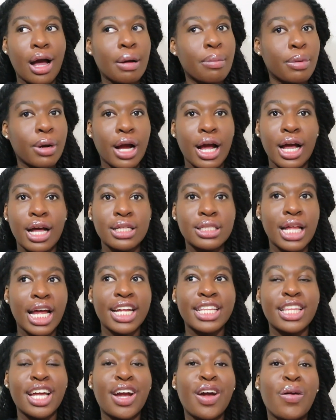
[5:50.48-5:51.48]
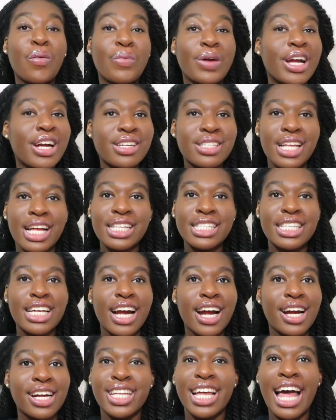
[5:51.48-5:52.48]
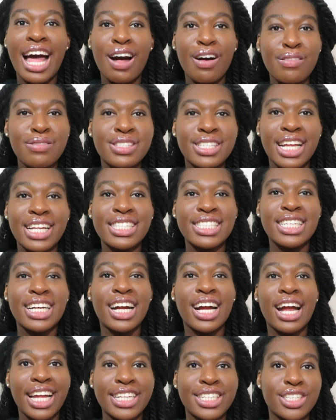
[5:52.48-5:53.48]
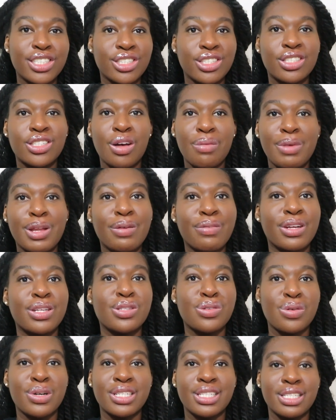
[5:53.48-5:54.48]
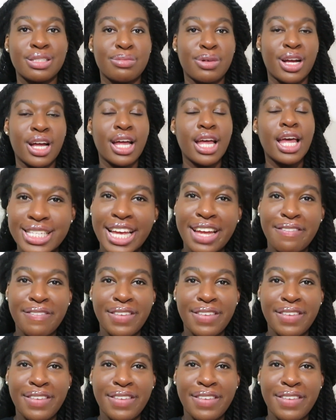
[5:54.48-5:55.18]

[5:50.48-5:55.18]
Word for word: bruh like the career center the health center like there's just so many resources bruh take